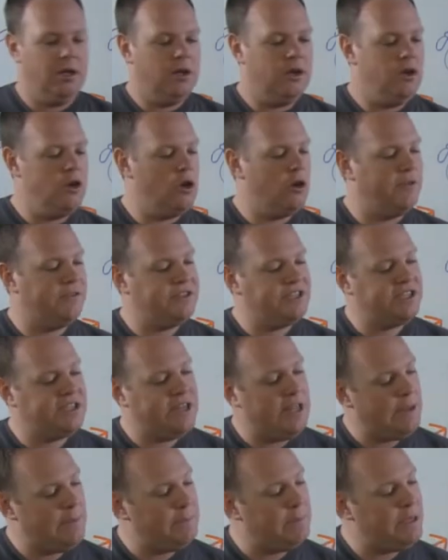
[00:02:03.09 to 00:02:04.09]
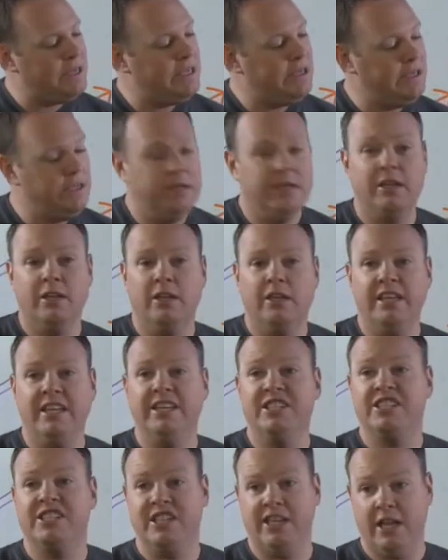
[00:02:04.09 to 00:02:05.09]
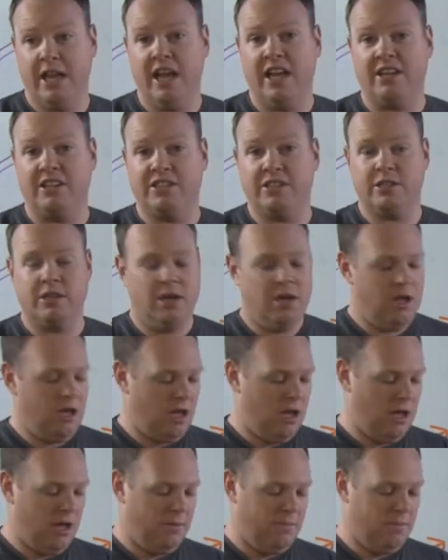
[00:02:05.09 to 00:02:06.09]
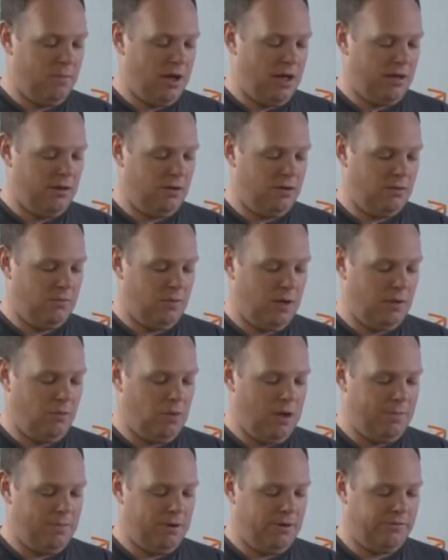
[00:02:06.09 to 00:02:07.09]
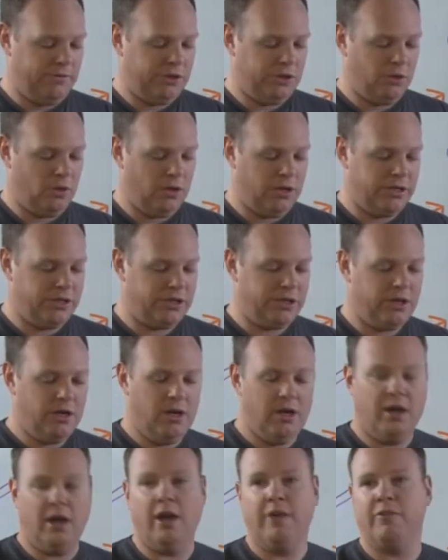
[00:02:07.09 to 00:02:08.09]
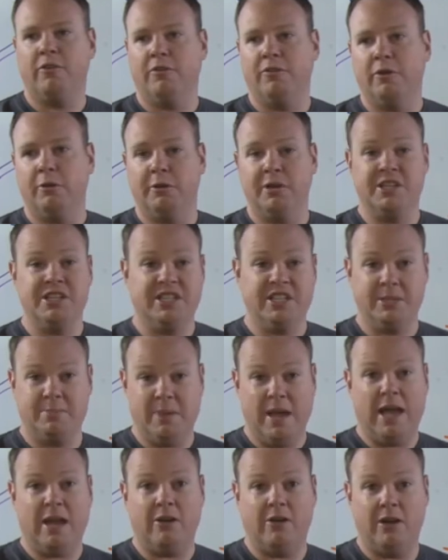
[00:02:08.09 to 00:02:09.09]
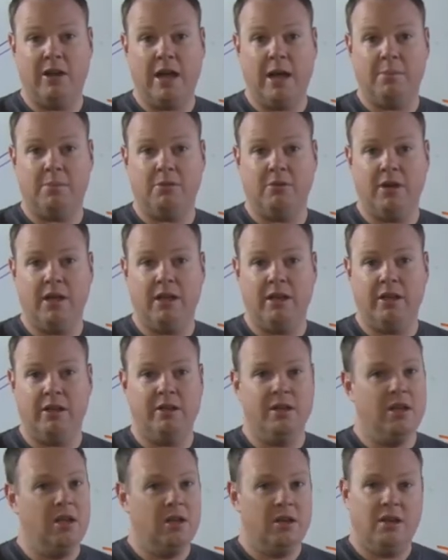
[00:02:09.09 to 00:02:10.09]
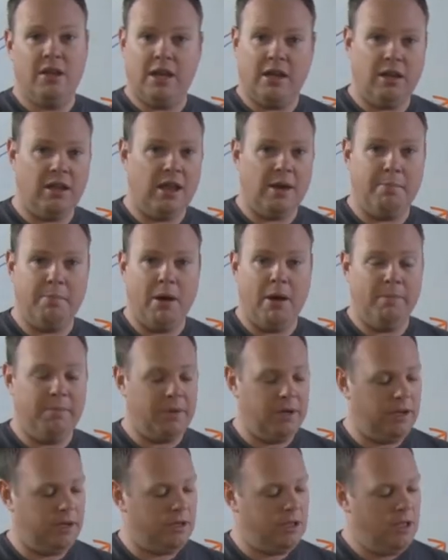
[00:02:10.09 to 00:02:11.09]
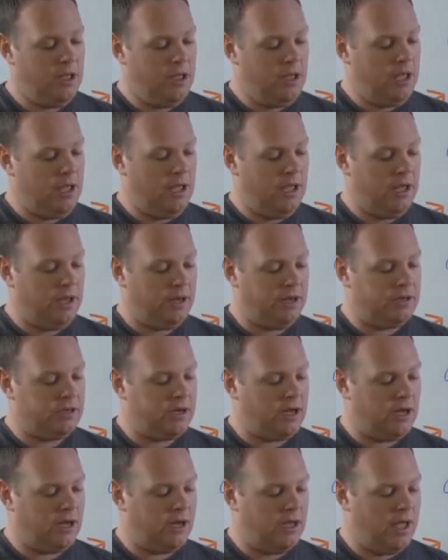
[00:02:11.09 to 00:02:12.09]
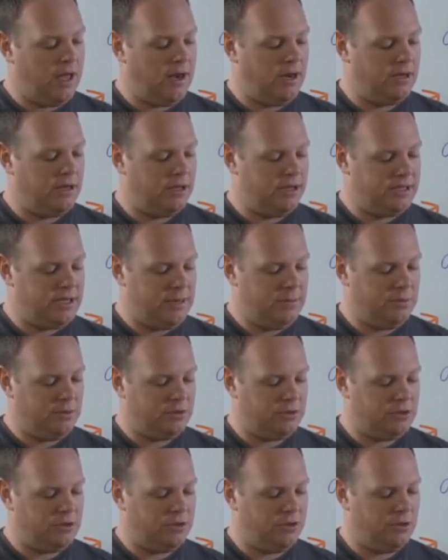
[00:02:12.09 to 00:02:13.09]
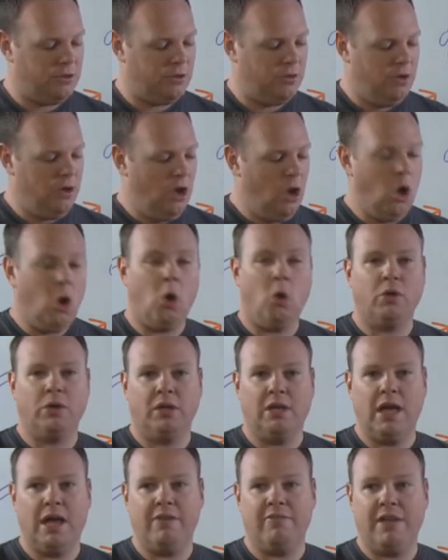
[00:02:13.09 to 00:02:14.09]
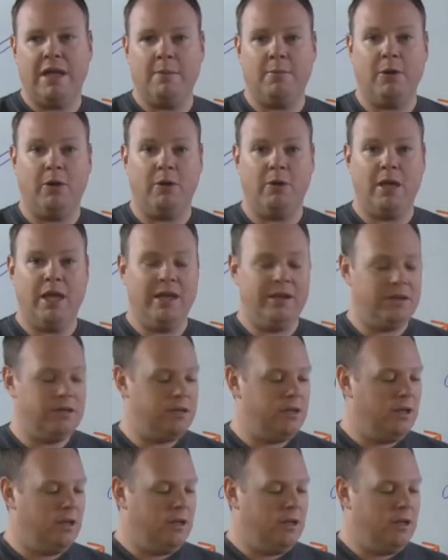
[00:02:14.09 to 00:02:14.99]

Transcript: Nerf Stampede ECS. Uh, my, my weapon of choice uh, for a few reasons. It's battery operated, not a lot of pumping, and, uh, and it, it's able to hold a lot of ammo. And